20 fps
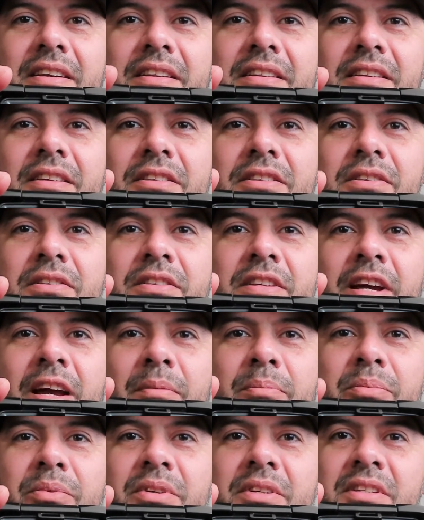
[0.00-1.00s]
The 2
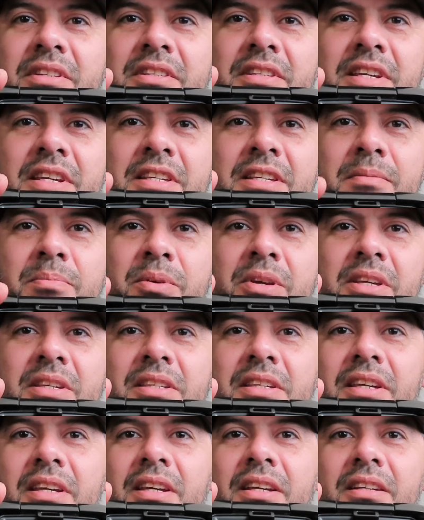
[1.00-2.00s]
top ones, easy
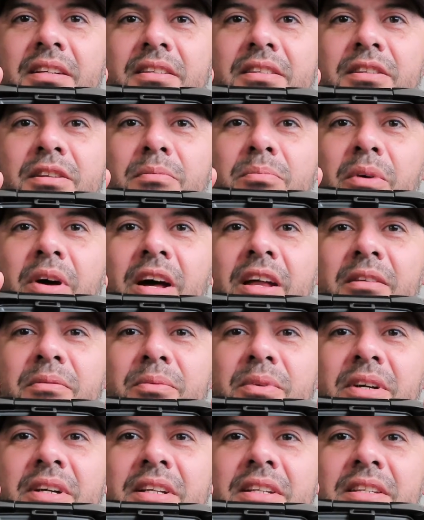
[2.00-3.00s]
peasy. 2 bottom
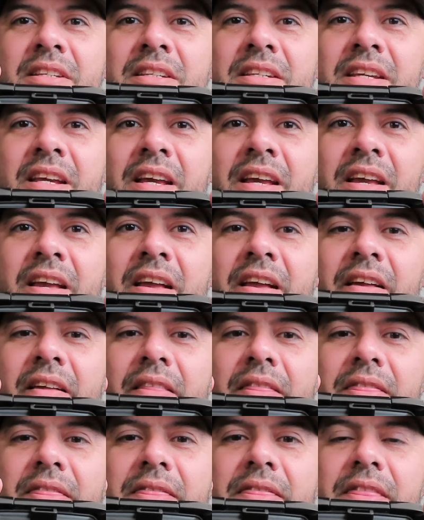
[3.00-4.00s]
ones,
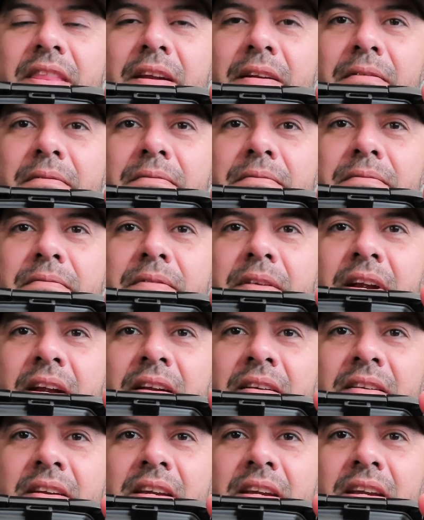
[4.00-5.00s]

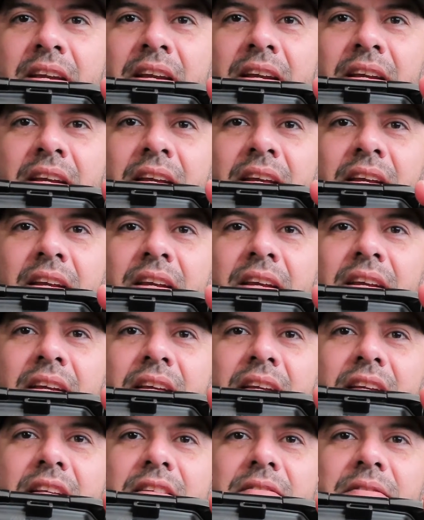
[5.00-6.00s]

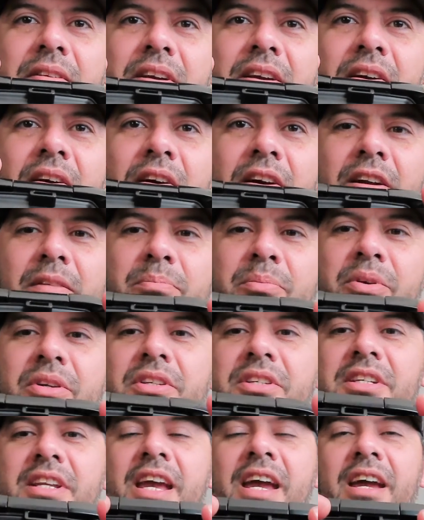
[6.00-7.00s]
it's very hard to
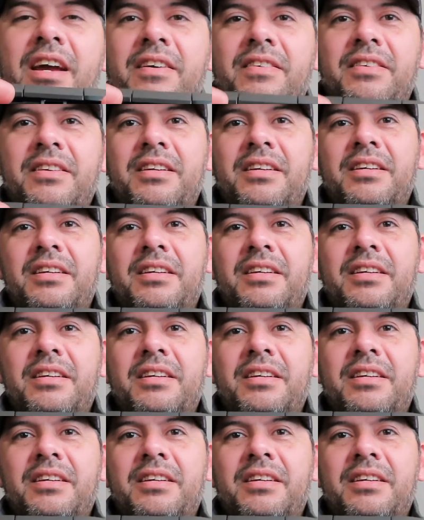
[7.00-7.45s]
push down.